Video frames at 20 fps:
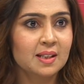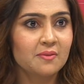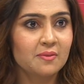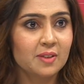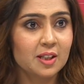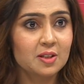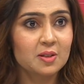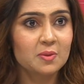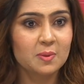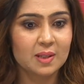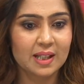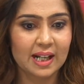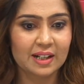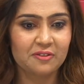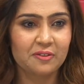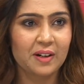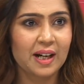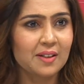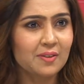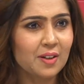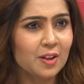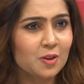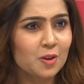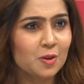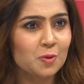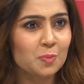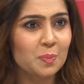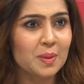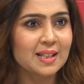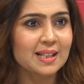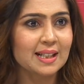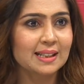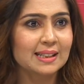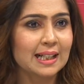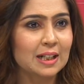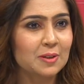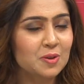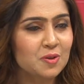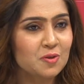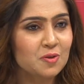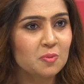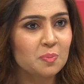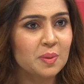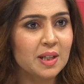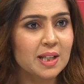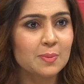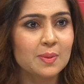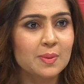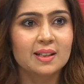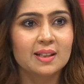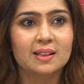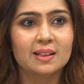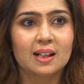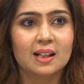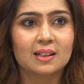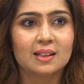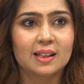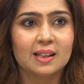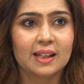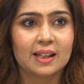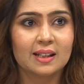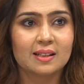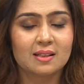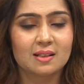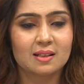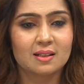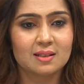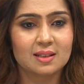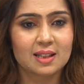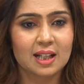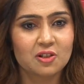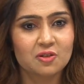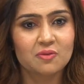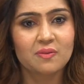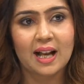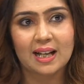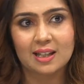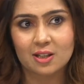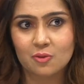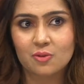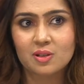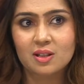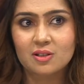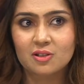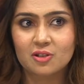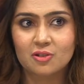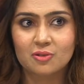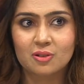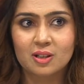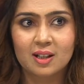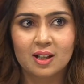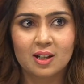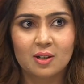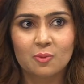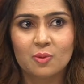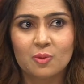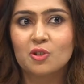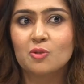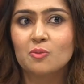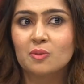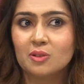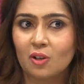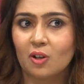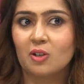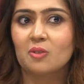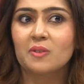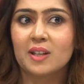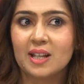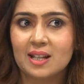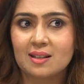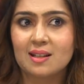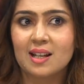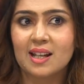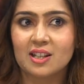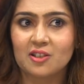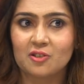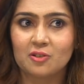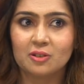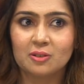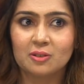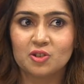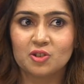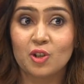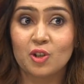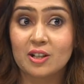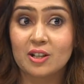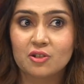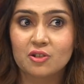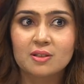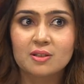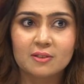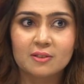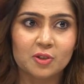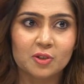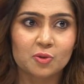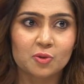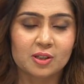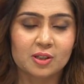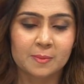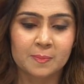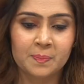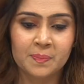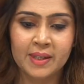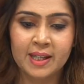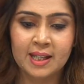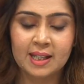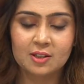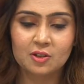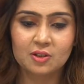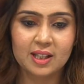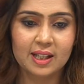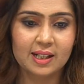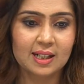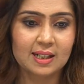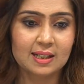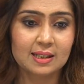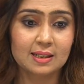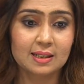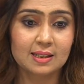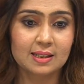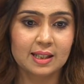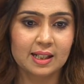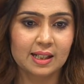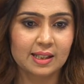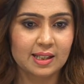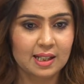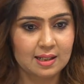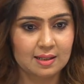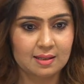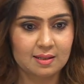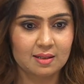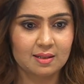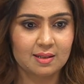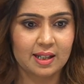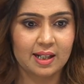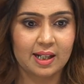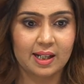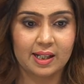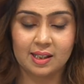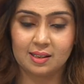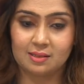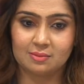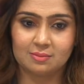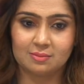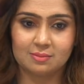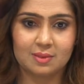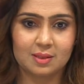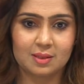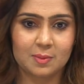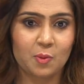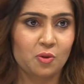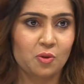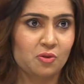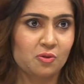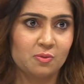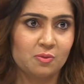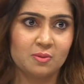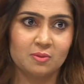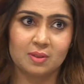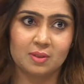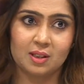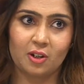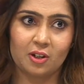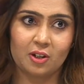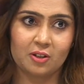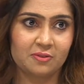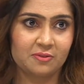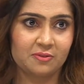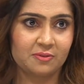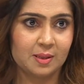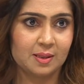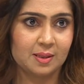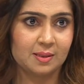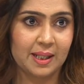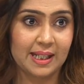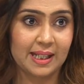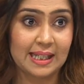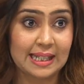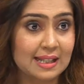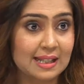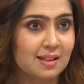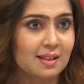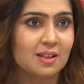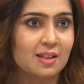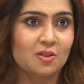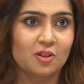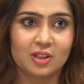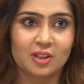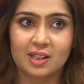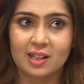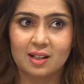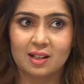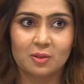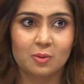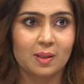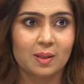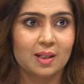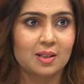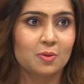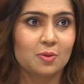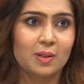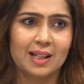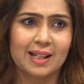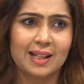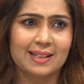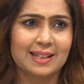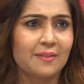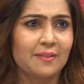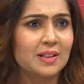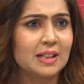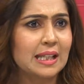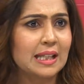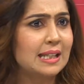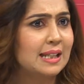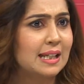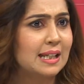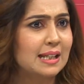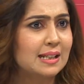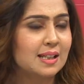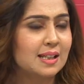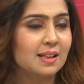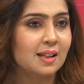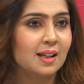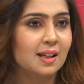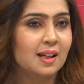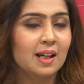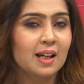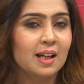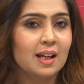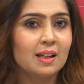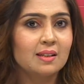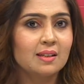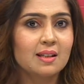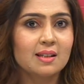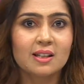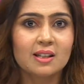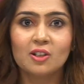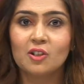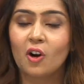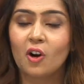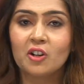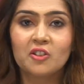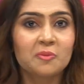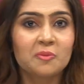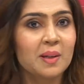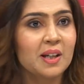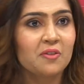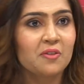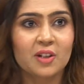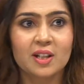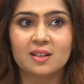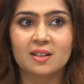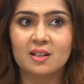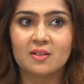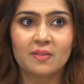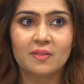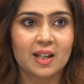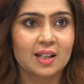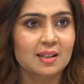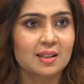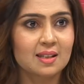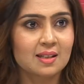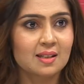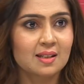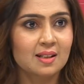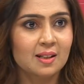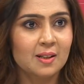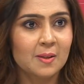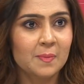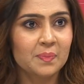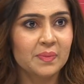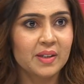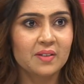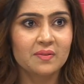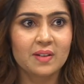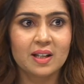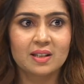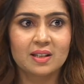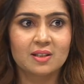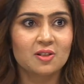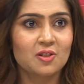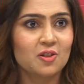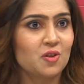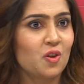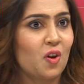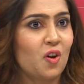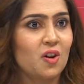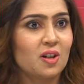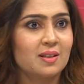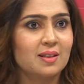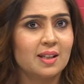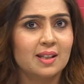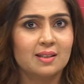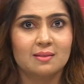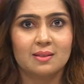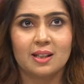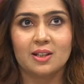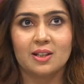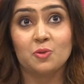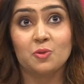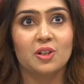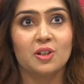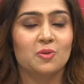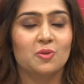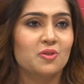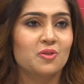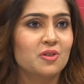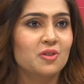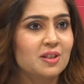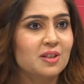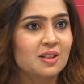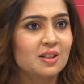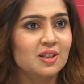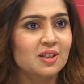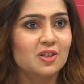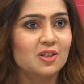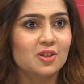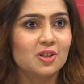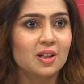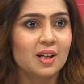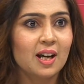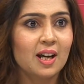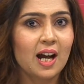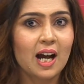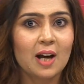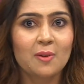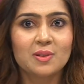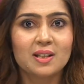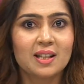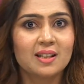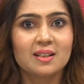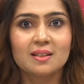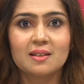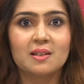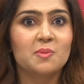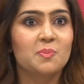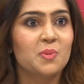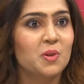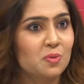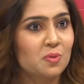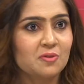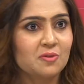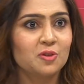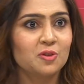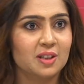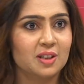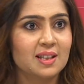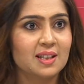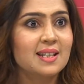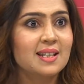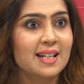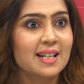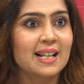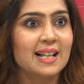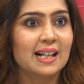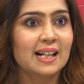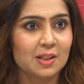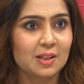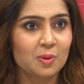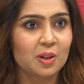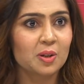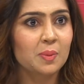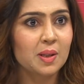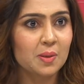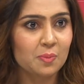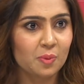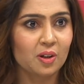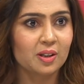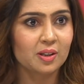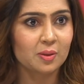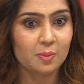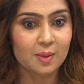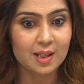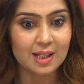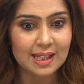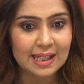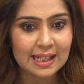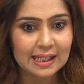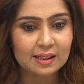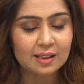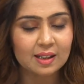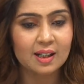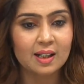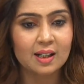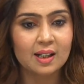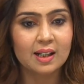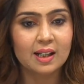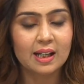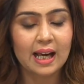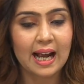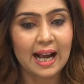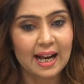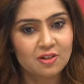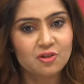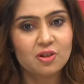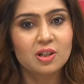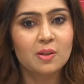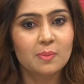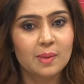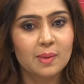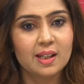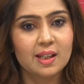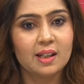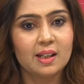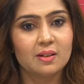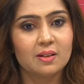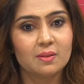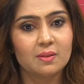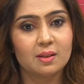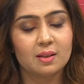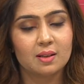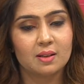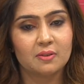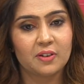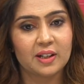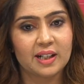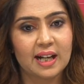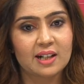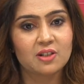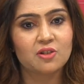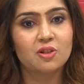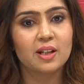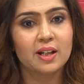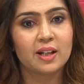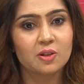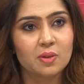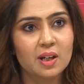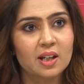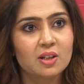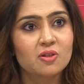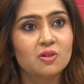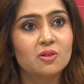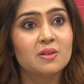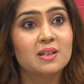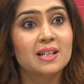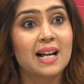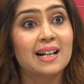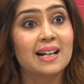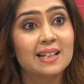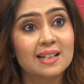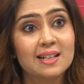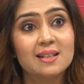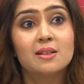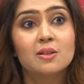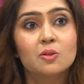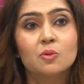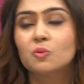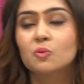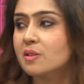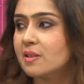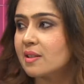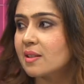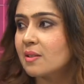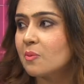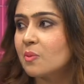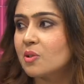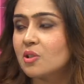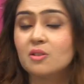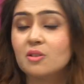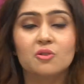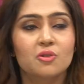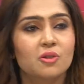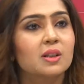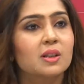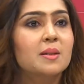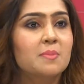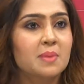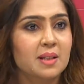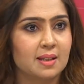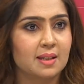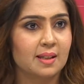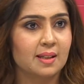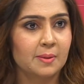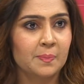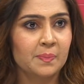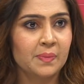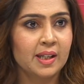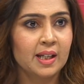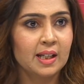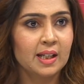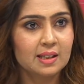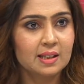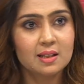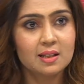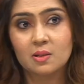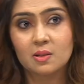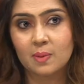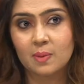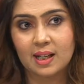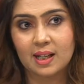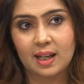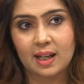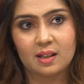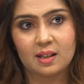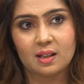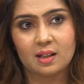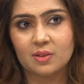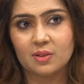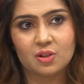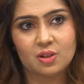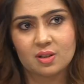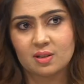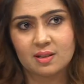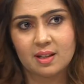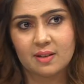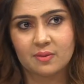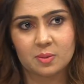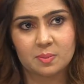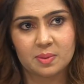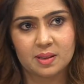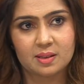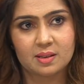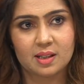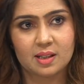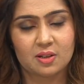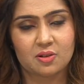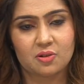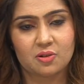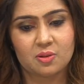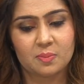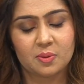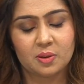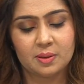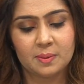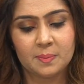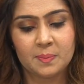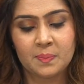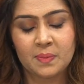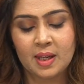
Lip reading: Because that 500 rupees, that 1,000 rupees will inculcate such values in you, which you will always cherish in the future. So there are youngsters, and I spoke to a lot of my nieces or the young ones who are like 17, 18. They say a lot of my friends invest. They invest in stocks, they do their own research. I was like, this is beautiful. This is exactly what we want. We need a financial education to start in schools, which is really missing. This is one area which has never been touched upon.